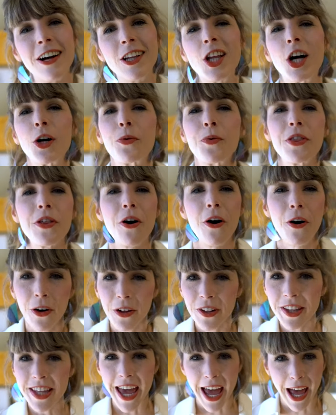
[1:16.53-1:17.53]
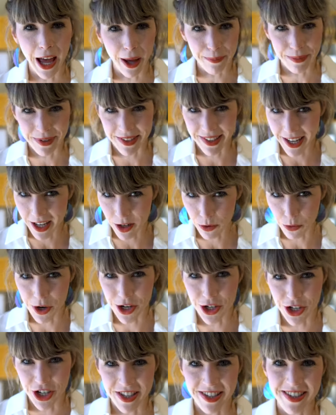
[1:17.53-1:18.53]
along with all the apps and
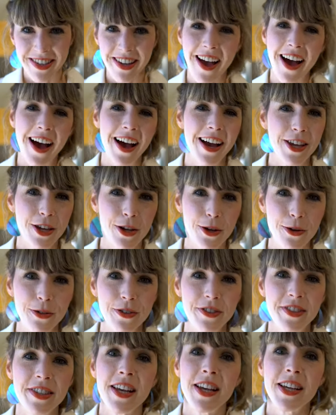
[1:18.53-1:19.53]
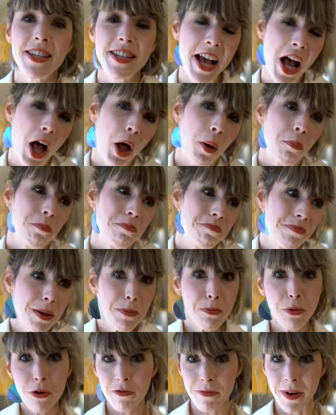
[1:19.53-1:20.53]
widgets I use to help
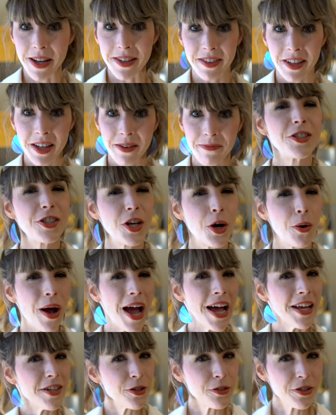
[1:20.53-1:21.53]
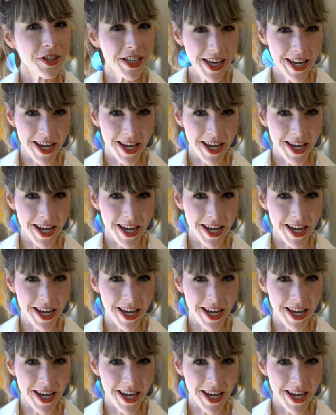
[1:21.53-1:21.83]
improve my sleep. So as you'll see